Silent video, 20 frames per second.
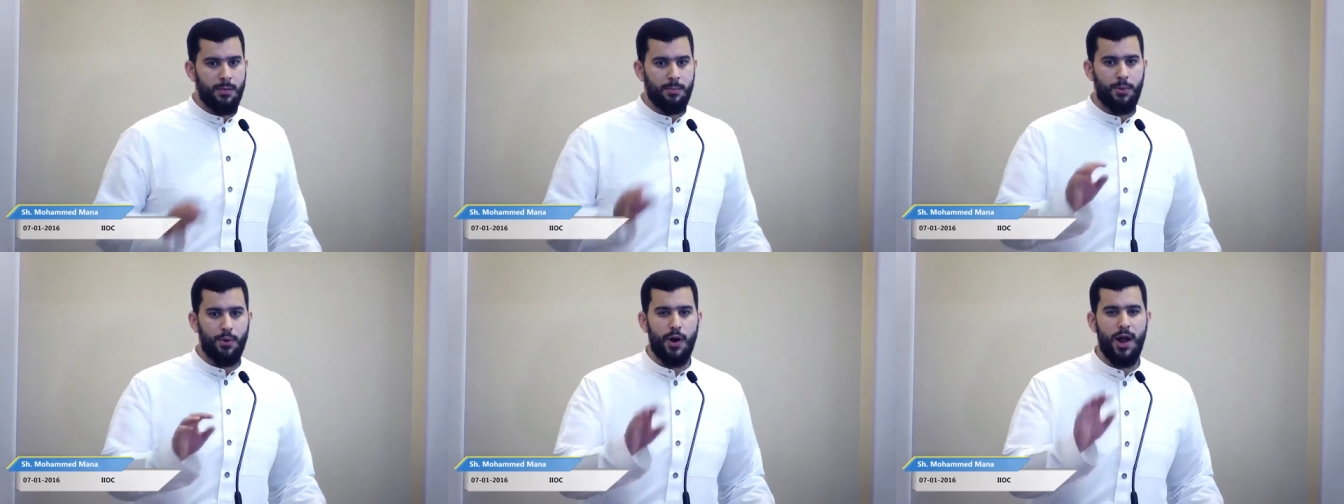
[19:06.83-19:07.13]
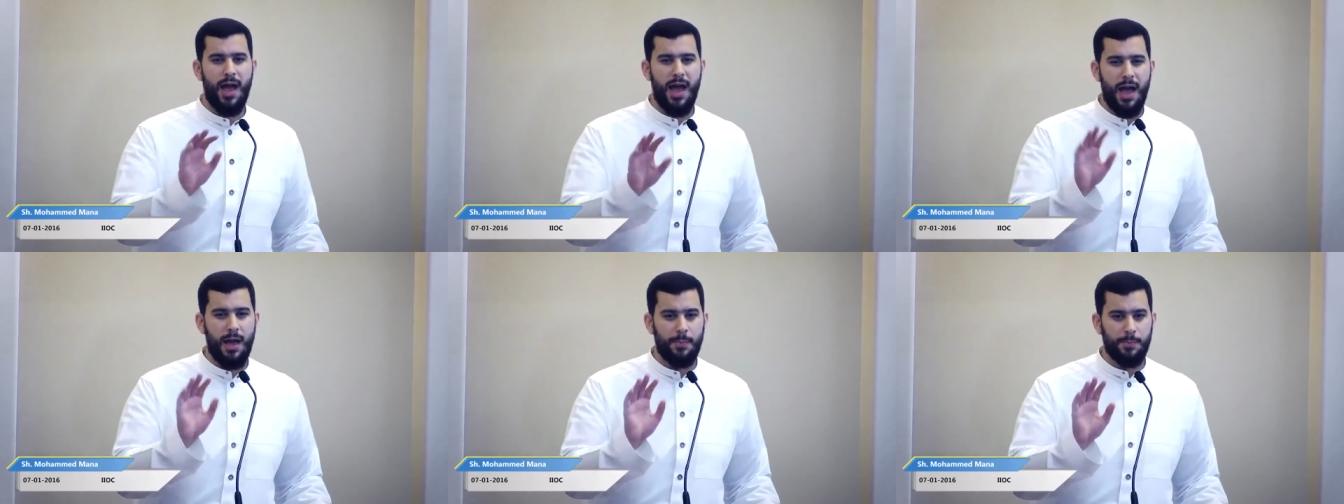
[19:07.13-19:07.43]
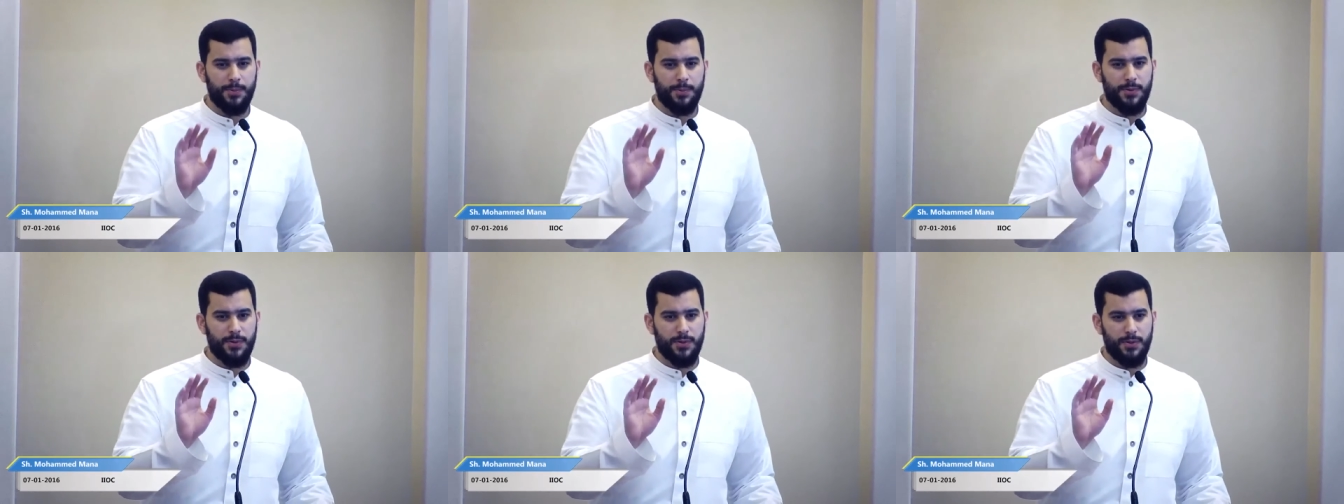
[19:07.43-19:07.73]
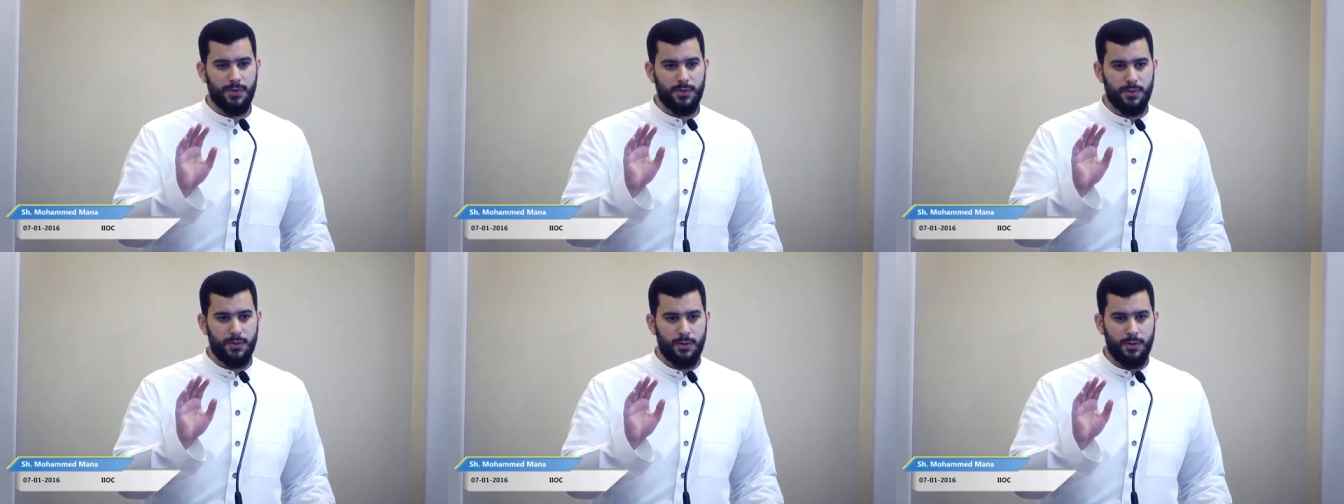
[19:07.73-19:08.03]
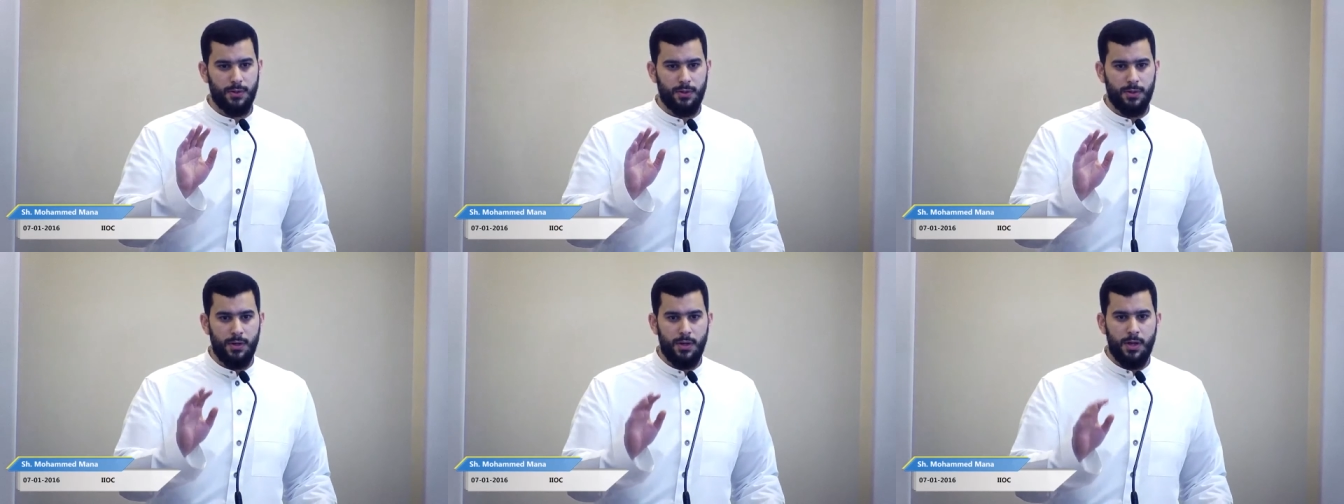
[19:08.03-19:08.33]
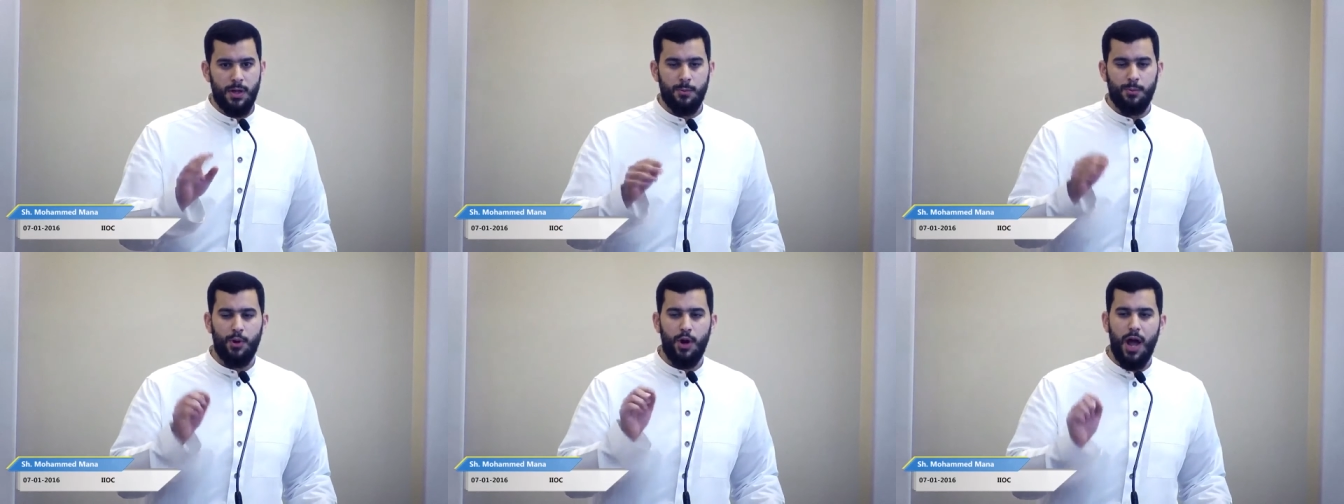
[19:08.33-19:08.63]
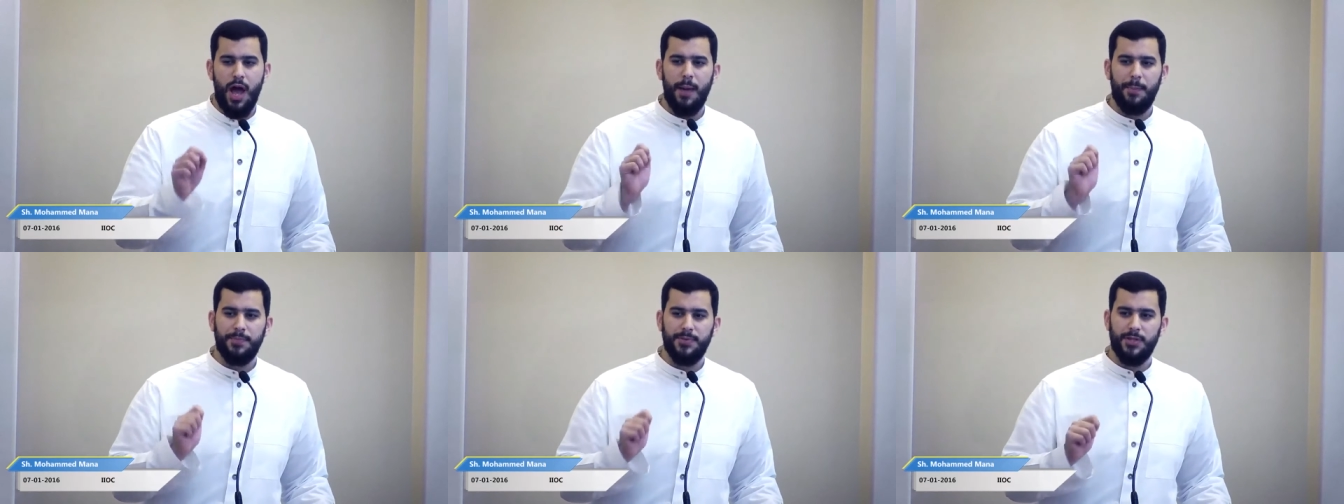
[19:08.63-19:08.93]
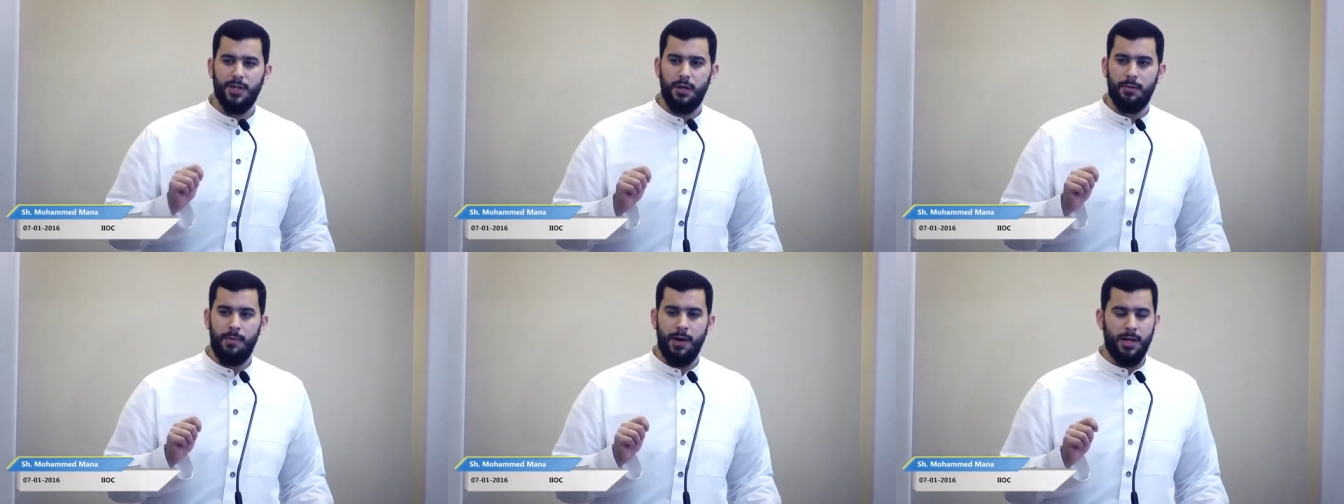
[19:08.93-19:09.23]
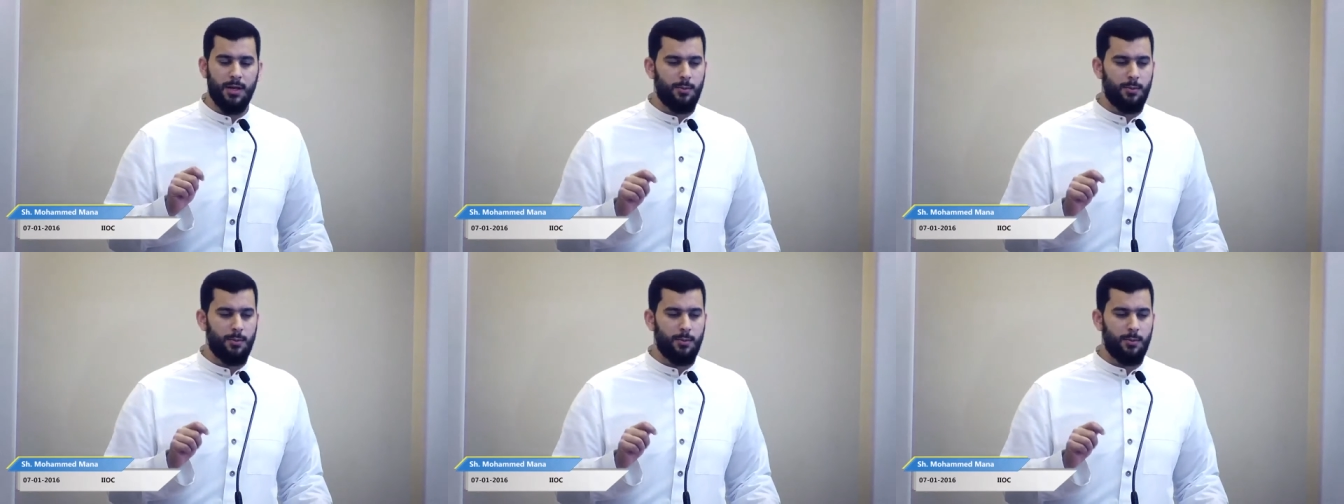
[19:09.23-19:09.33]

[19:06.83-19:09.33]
Perhaps Perhaps there might